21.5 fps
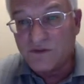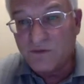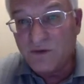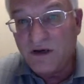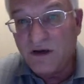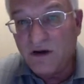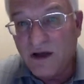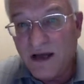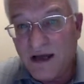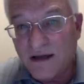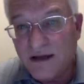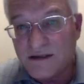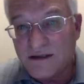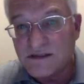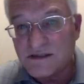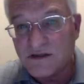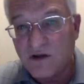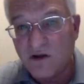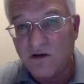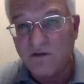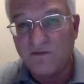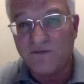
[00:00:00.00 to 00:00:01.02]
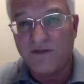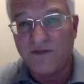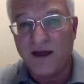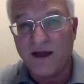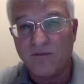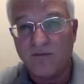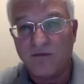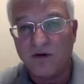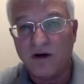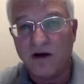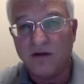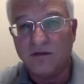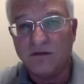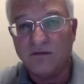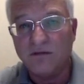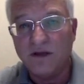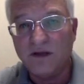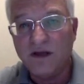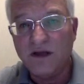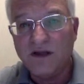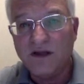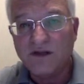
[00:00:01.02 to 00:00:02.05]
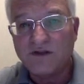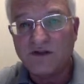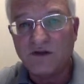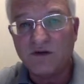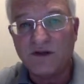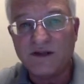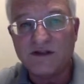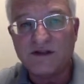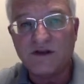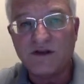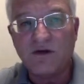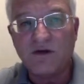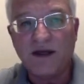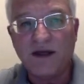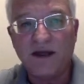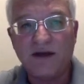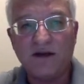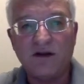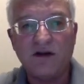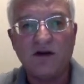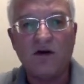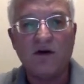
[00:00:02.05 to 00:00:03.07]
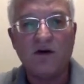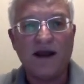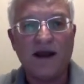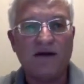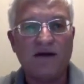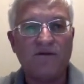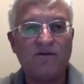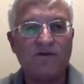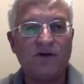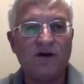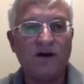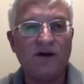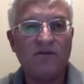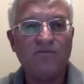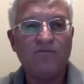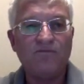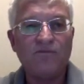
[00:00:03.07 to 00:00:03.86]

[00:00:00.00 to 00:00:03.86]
We know how to solve that problem, so let's go ahead and go after it.